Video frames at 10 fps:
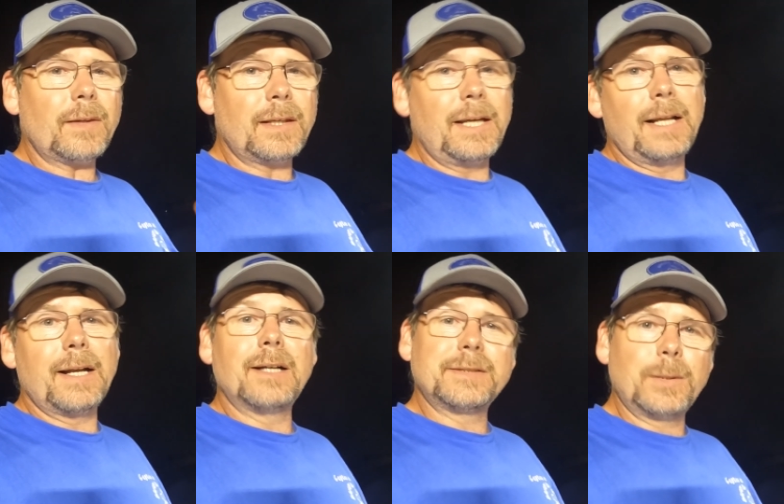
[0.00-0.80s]
get in
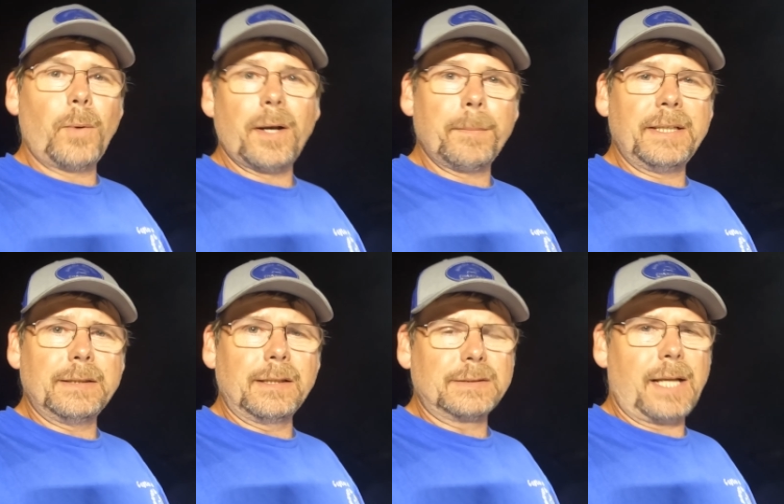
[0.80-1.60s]
there, see what the meat
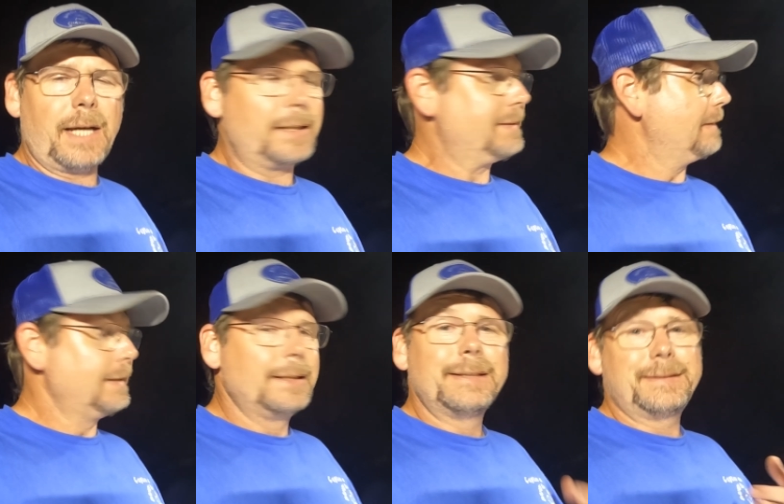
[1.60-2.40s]
looks like.
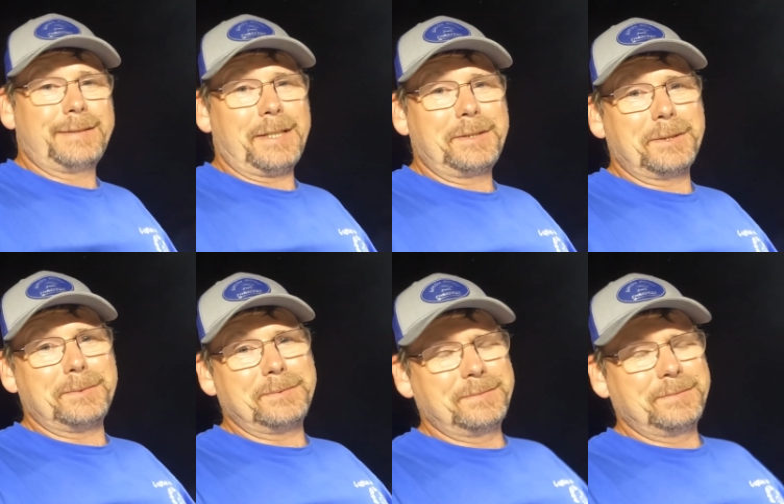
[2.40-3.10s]
Stay tuned.